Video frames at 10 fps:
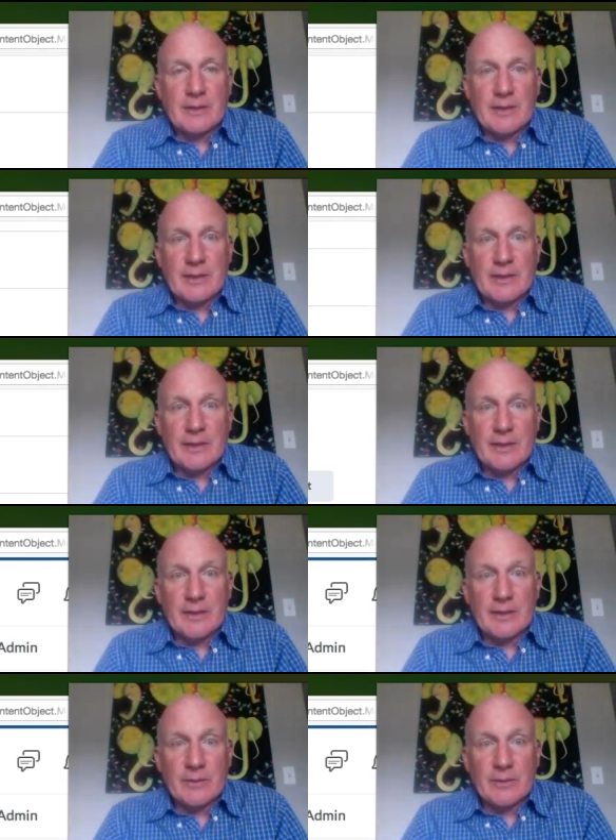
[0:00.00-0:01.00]

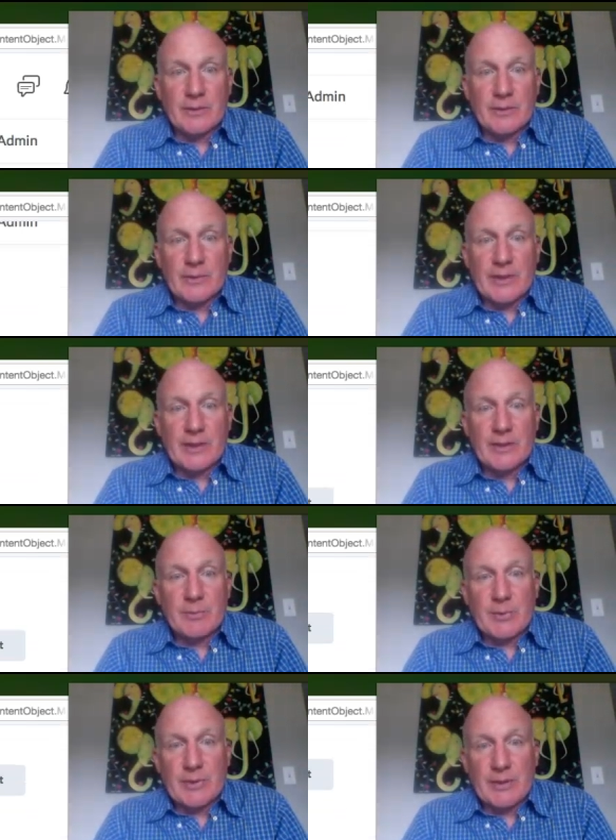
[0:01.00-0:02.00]
and go all the way
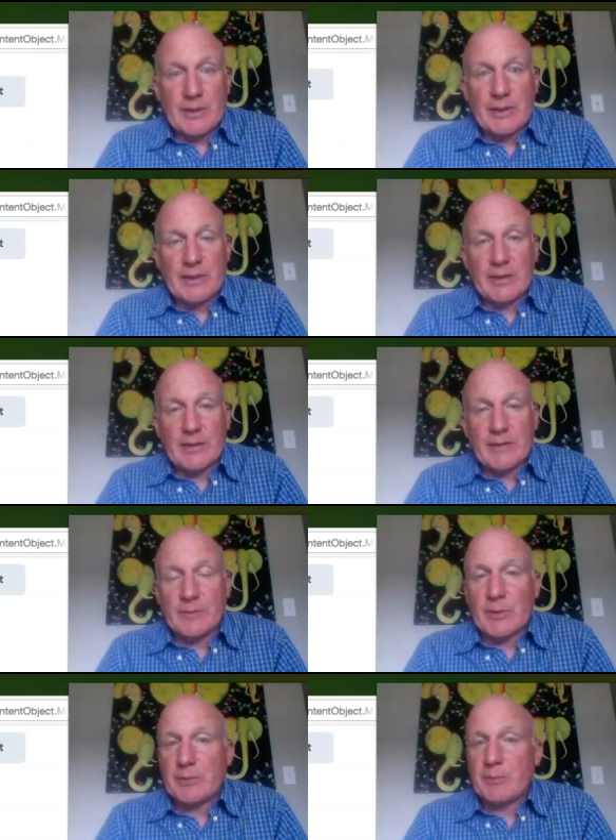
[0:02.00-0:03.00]
up, and it
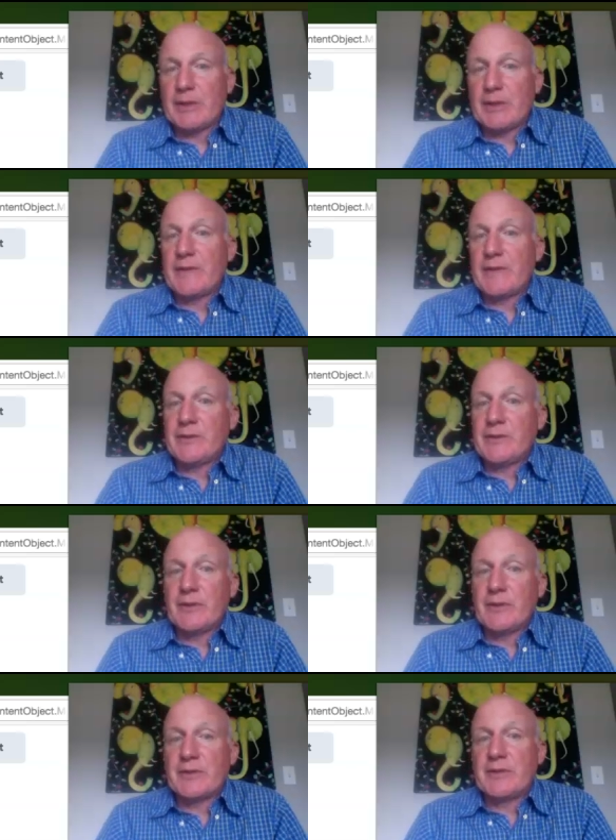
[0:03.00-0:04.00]
is Martin Meredith's
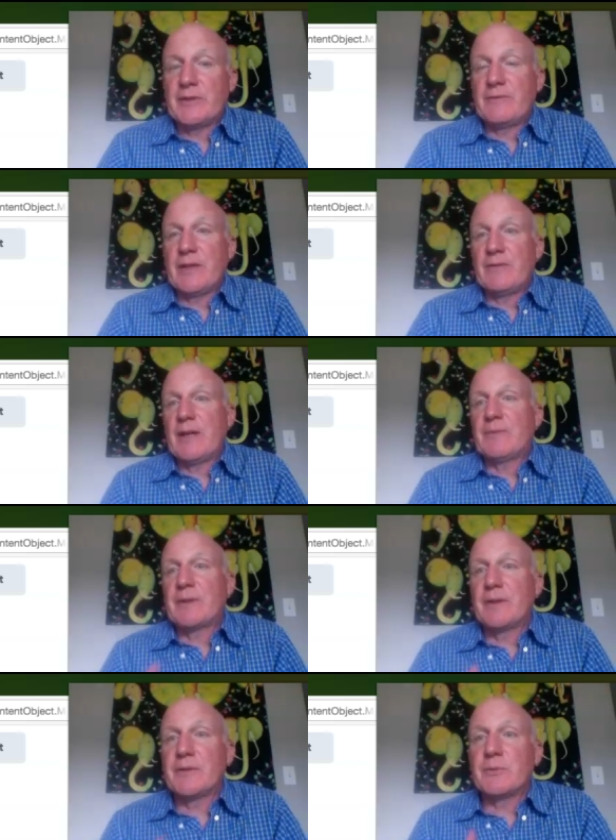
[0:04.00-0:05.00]
Introduction to the Fate of
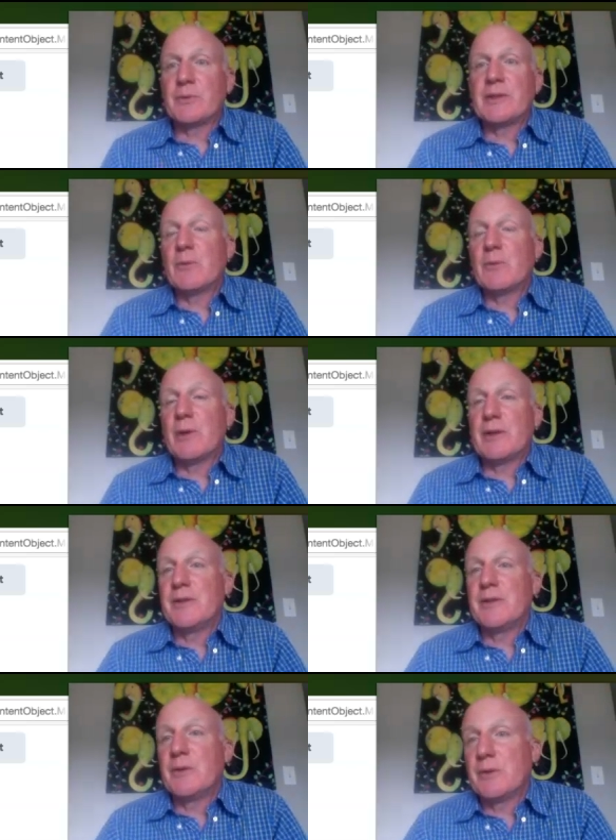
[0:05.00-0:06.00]
Africa. And there's one thing I wanted
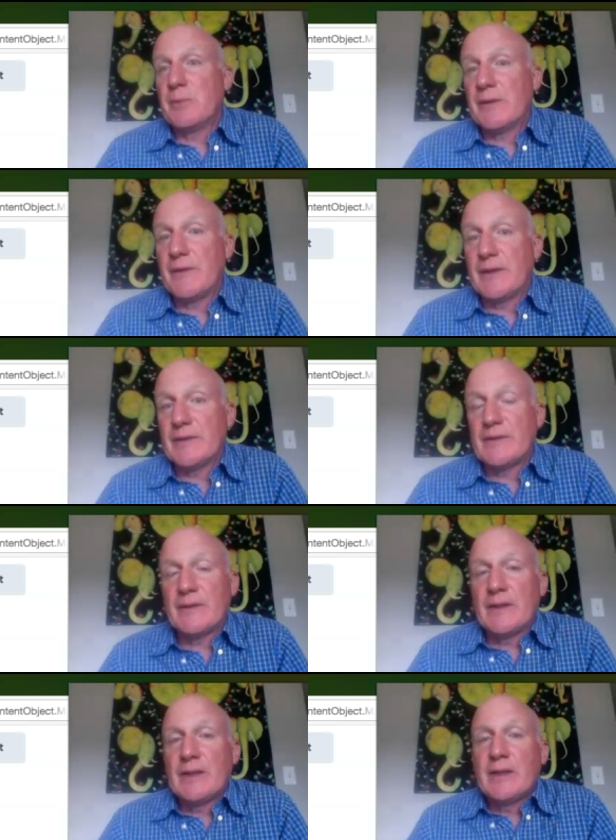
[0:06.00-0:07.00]
to note about
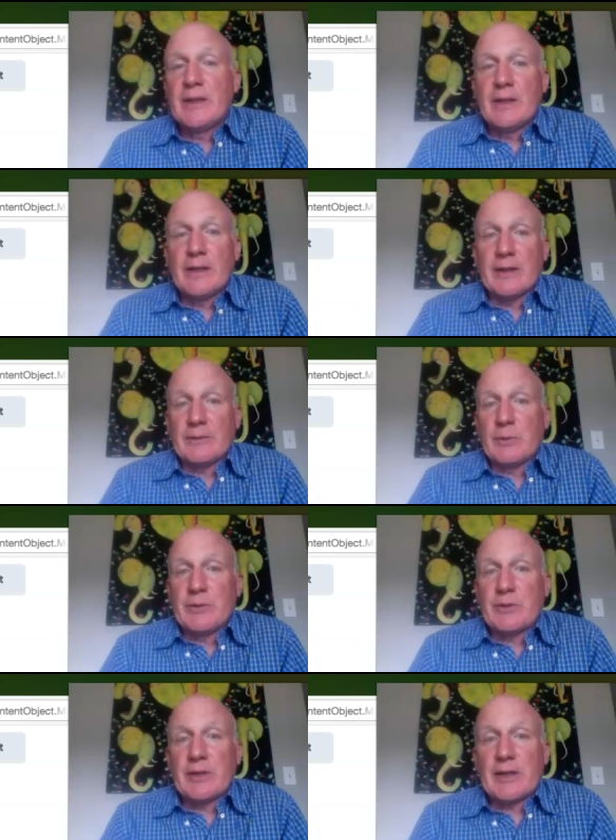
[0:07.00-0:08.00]
this, is when
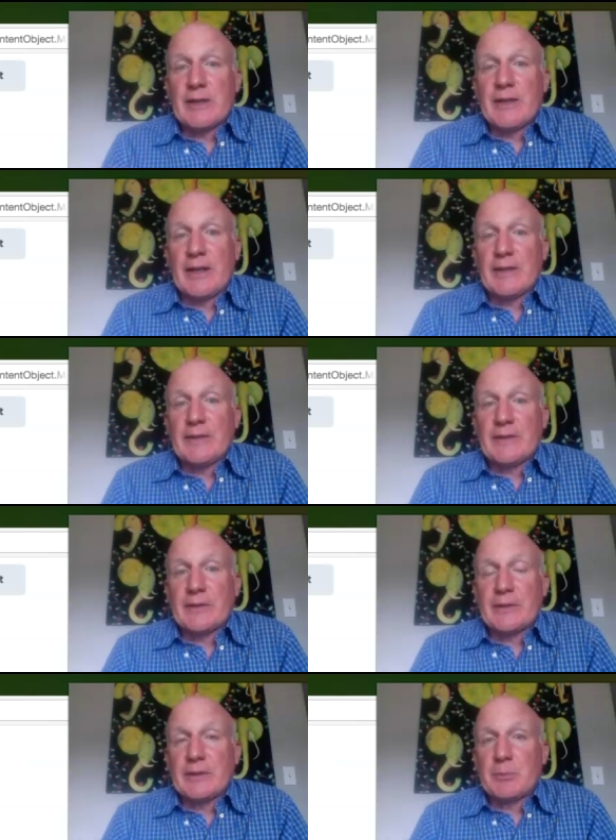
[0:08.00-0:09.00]
you click on that, it's
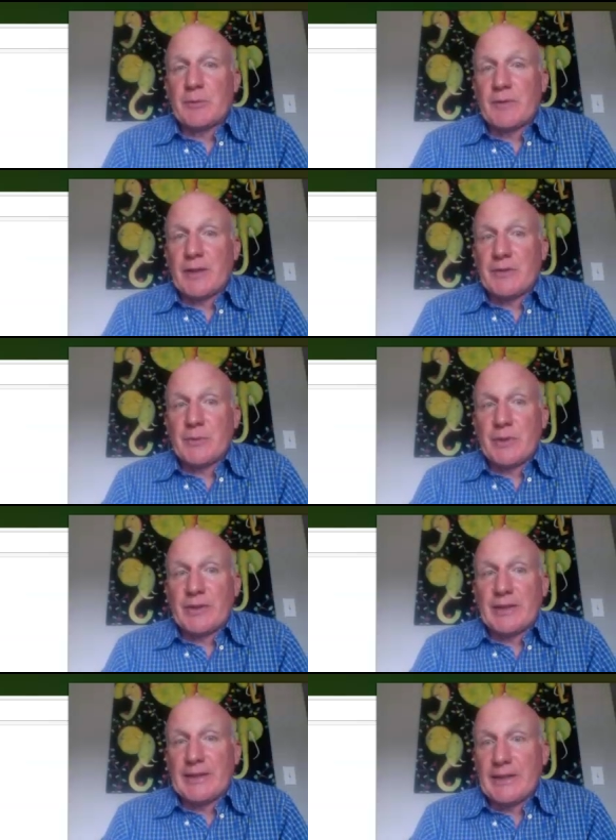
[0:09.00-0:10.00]
going to provide you with
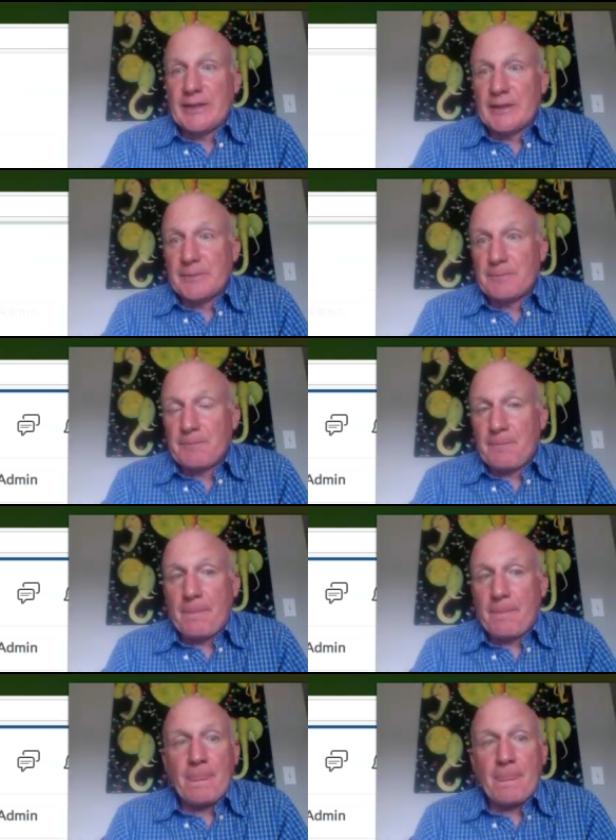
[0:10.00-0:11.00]
a link.
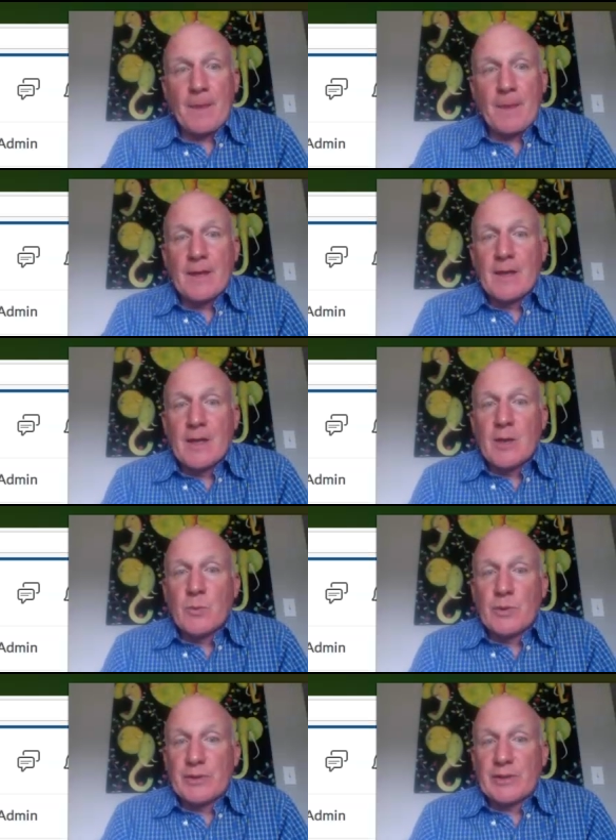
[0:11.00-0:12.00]

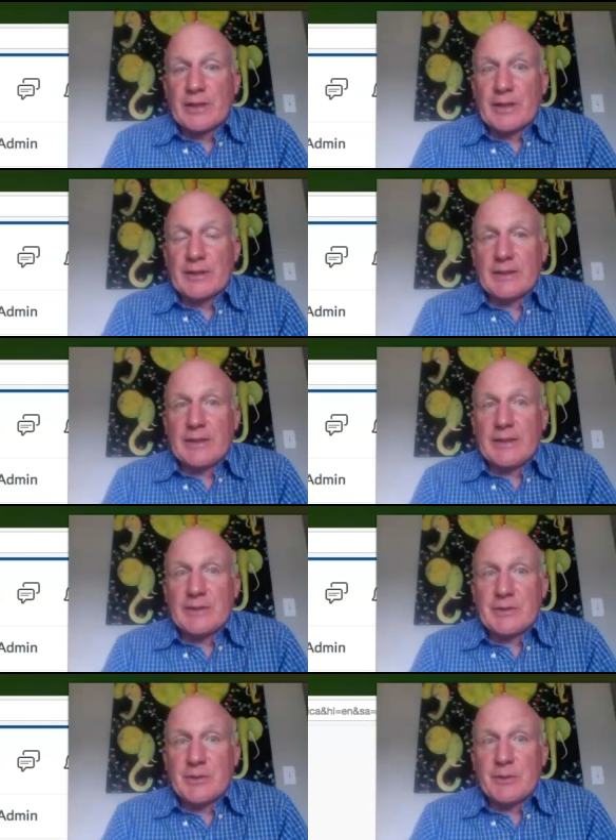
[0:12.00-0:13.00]
When you click on the link,
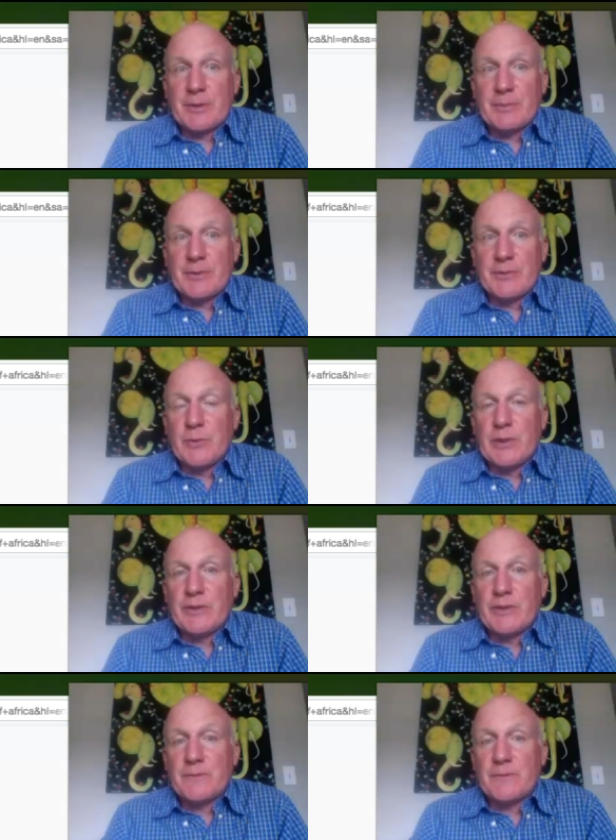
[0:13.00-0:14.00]
it should open up a new
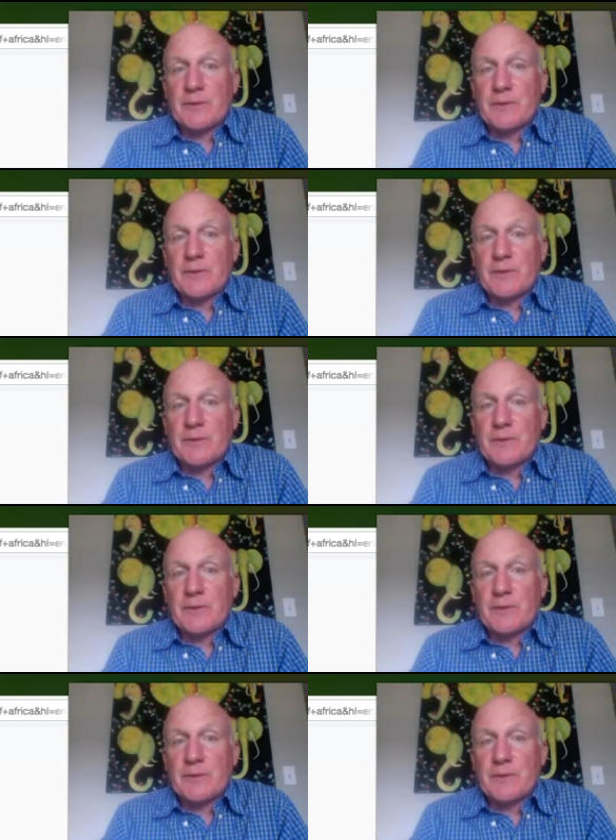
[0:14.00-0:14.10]
window for